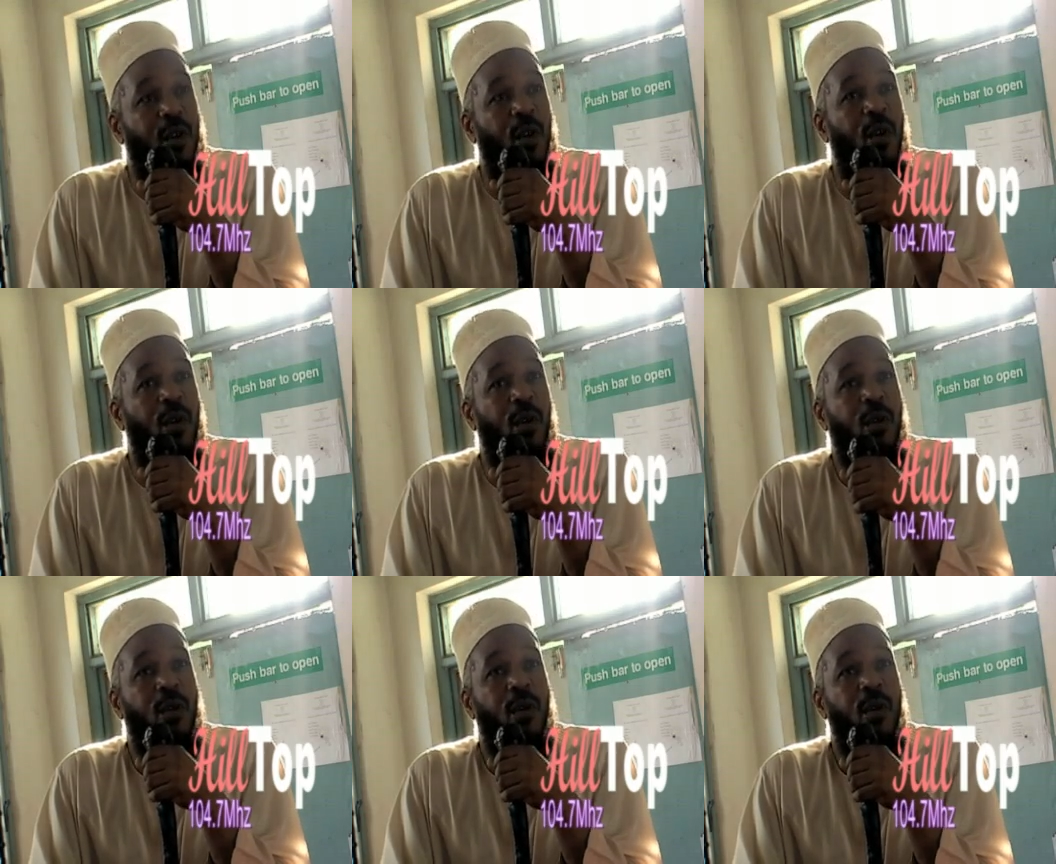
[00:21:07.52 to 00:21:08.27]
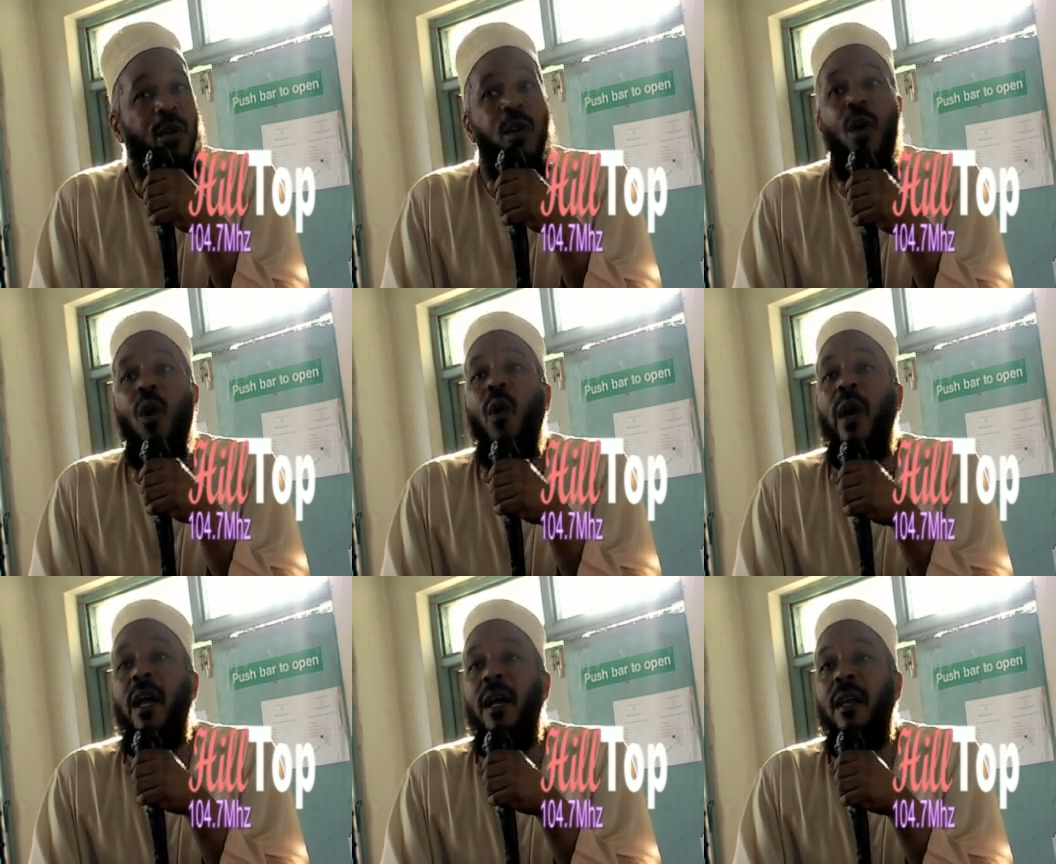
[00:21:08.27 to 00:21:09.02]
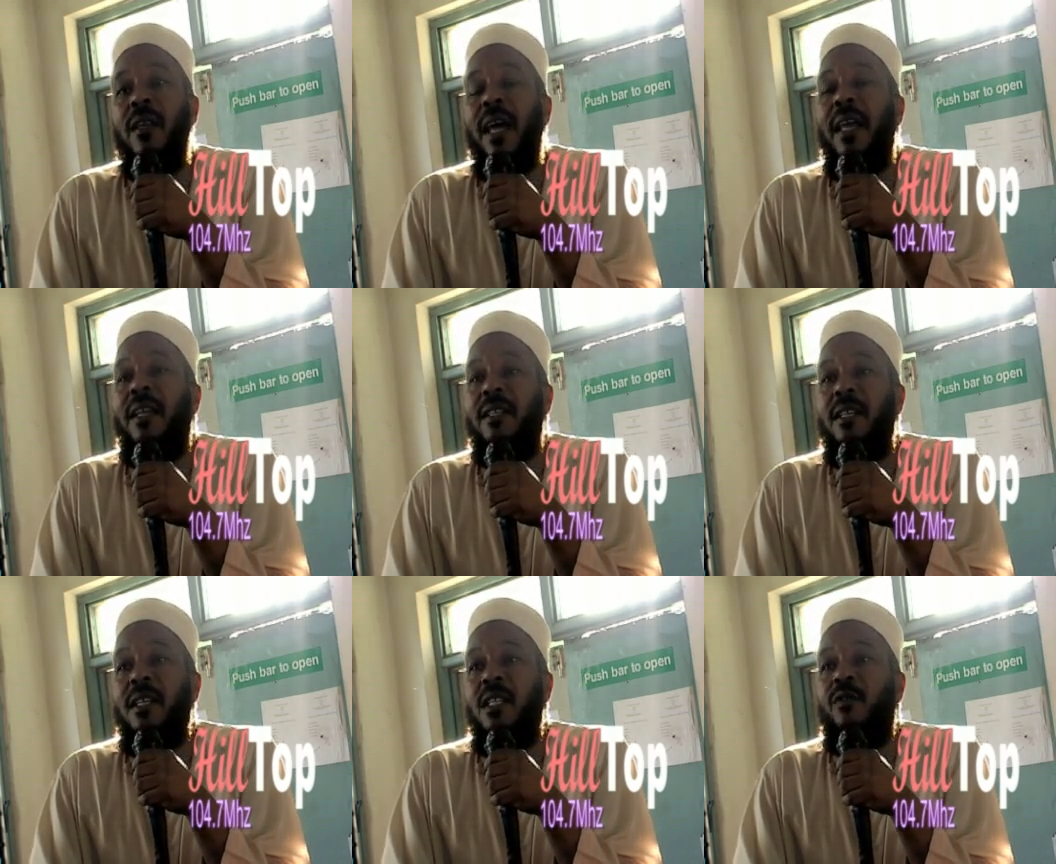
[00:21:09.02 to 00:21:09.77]
so knowing that
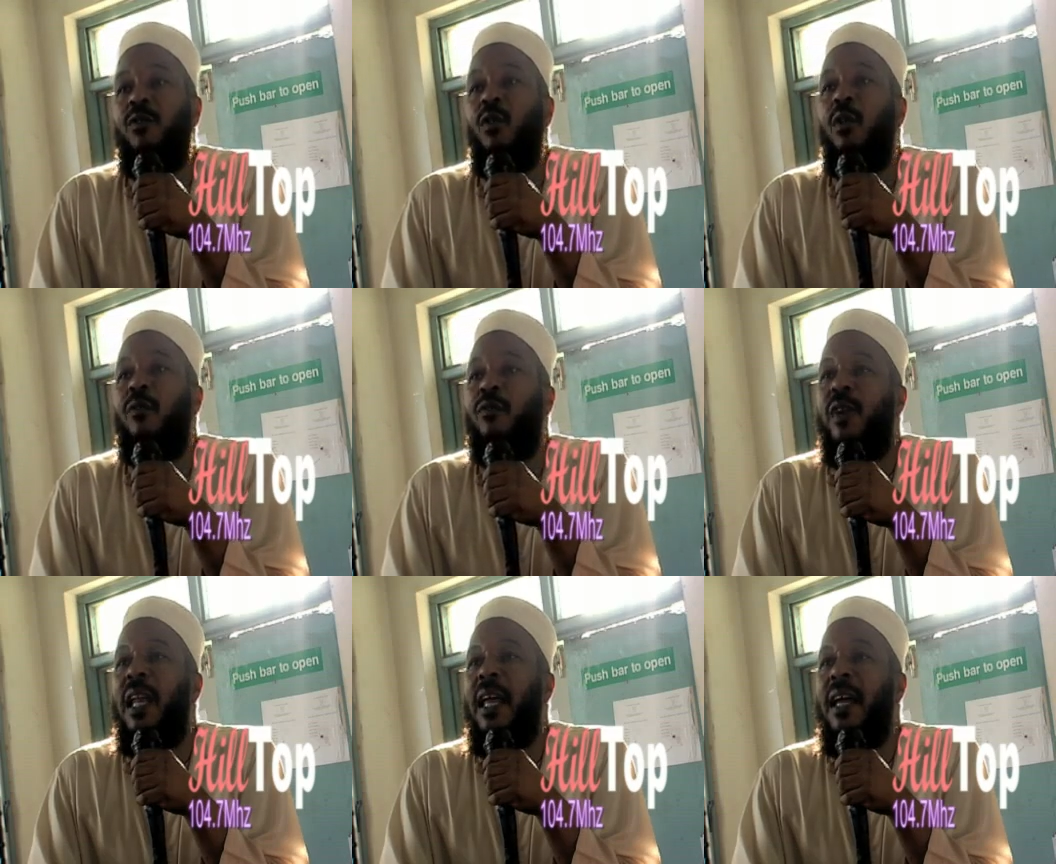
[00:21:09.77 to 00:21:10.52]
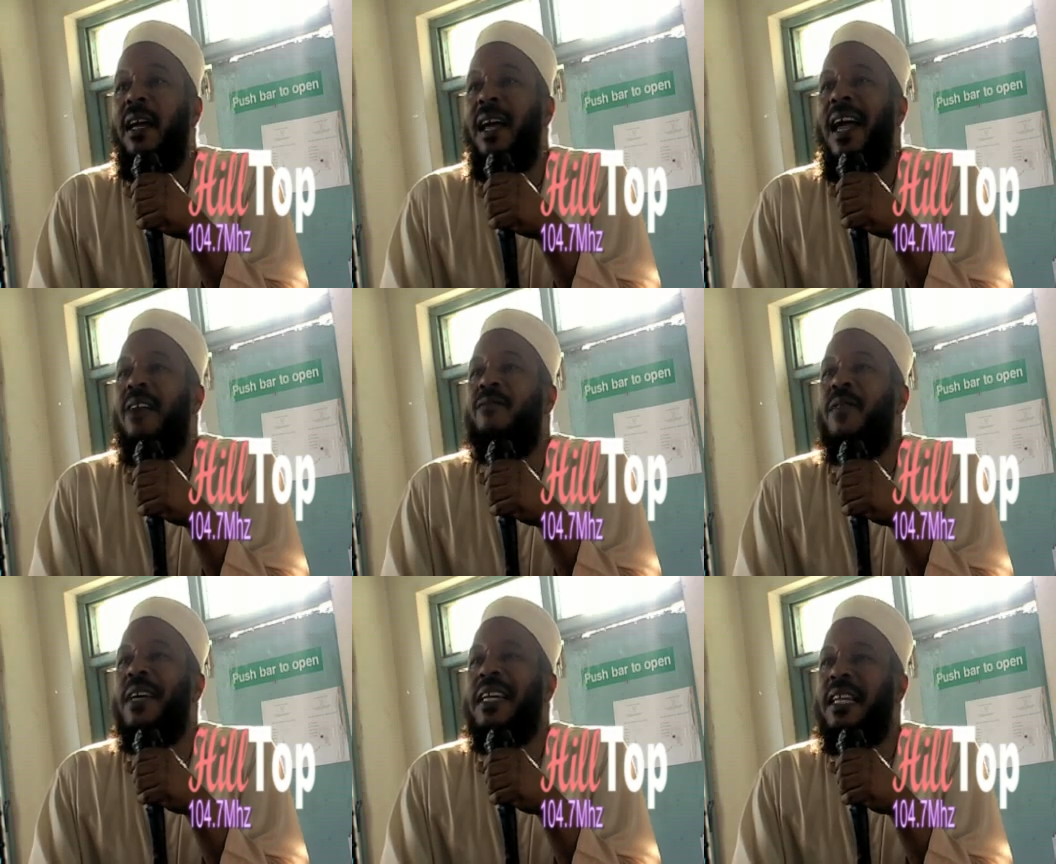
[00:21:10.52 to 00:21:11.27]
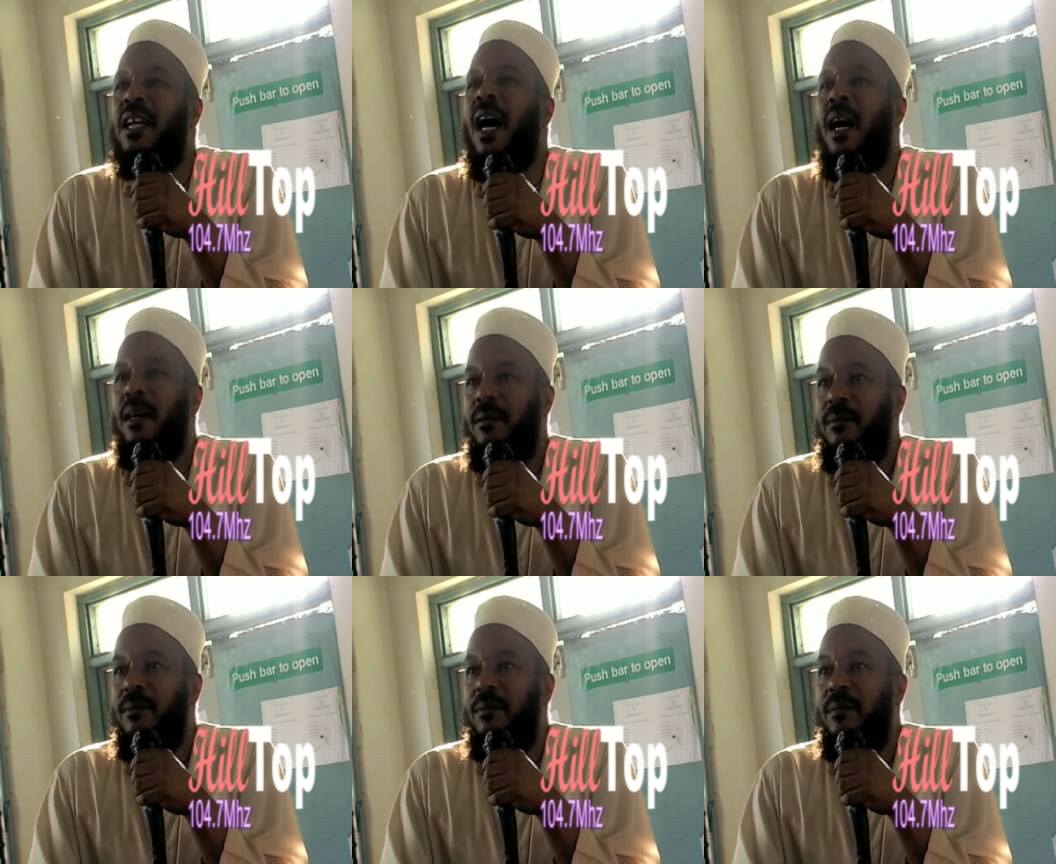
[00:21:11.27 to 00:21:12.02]
it is fulfilling a
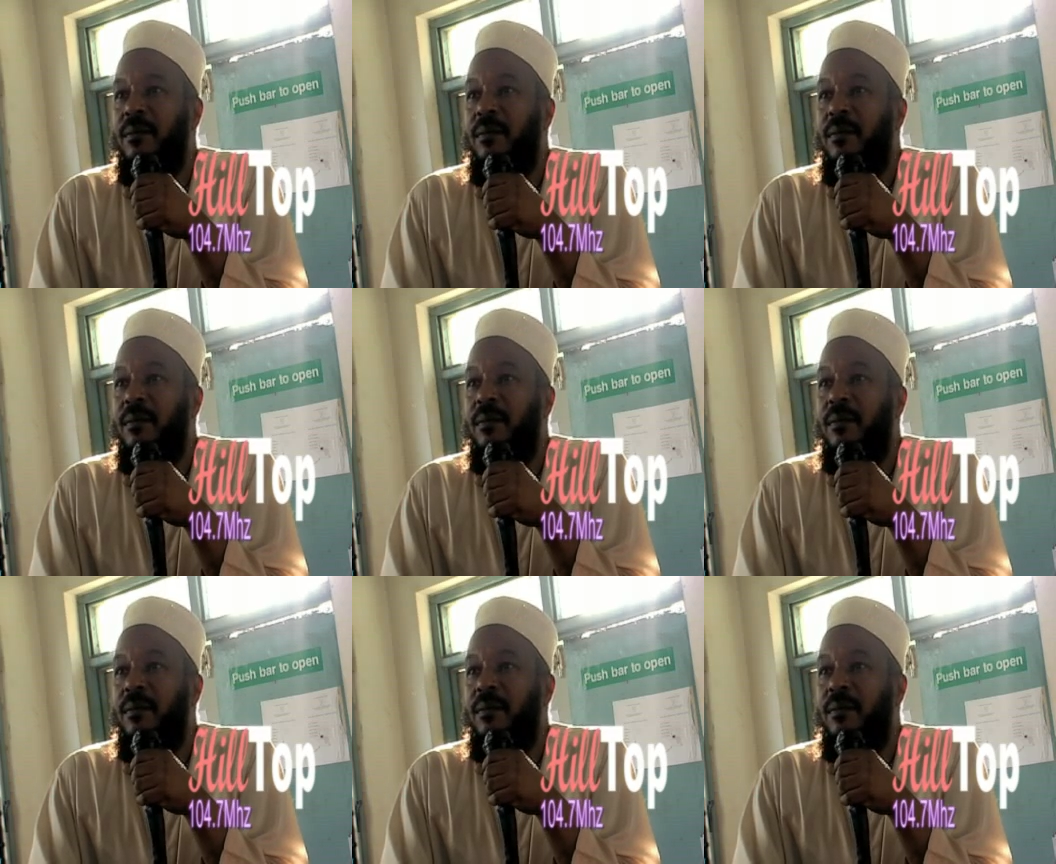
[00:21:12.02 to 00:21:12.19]
faridah,